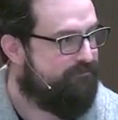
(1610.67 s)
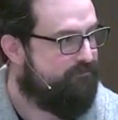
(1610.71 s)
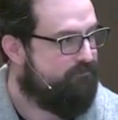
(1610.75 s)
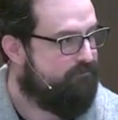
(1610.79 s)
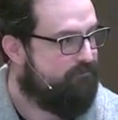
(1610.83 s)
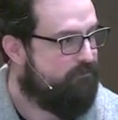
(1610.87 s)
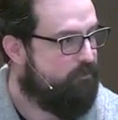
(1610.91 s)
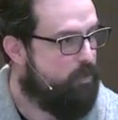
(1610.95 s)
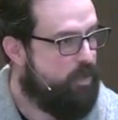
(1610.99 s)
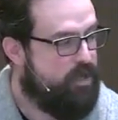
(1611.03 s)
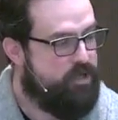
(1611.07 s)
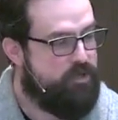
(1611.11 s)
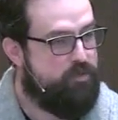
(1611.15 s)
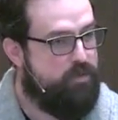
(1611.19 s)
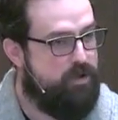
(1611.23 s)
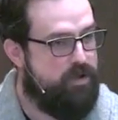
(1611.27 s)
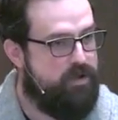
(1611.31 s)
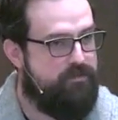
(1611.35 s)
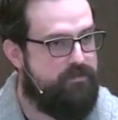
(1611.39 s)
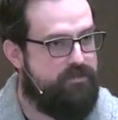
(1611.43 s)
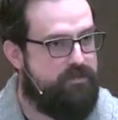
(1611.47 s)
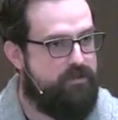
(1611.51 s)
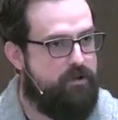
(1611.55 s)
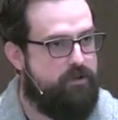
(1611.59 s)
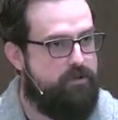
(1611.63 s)
Which one
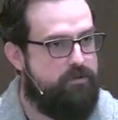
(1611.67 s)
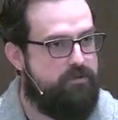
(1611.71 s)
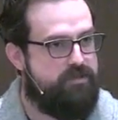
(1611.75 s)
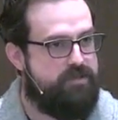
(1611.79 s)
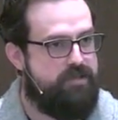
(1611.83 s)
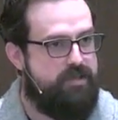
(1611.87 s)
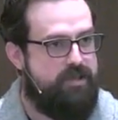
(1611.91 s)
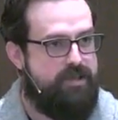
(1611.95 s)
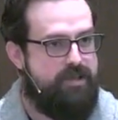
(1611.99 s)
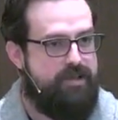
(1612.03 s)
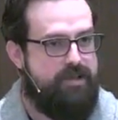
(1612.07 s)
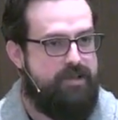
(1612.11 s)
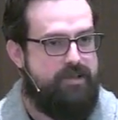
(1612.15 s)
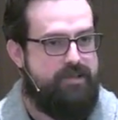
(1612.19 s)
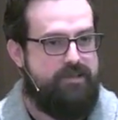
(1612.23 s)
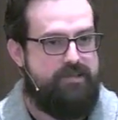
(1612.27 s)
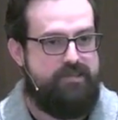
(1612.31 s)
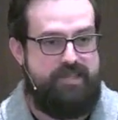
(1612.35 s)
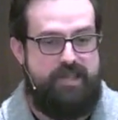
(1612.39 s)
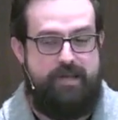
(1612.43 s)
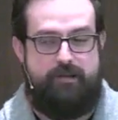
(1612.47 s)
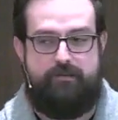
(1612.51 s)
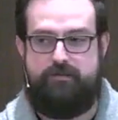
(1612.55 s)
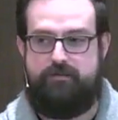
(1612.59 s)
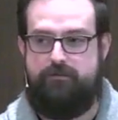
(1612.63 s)
of those
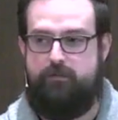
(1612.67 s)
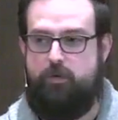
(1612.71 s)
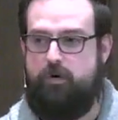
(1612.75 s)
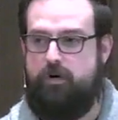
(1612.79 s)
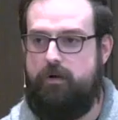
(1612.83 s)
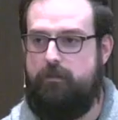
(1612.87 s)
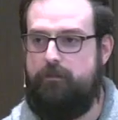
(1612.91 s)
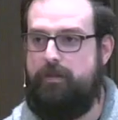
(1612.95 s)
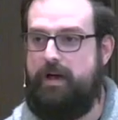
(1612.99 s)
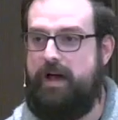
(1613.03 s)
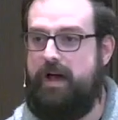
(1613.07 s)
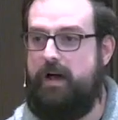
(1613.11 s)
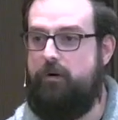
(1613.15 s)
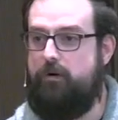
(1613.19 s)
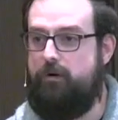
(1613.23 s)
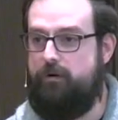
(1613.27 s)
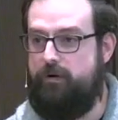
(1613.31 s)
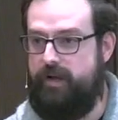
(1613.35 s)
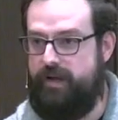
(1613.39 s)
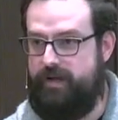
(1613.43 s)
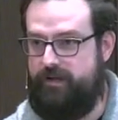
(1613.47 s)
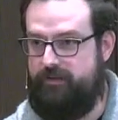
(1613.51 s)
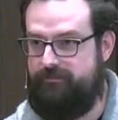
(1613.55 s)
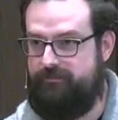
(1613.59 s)
sounds more empowering?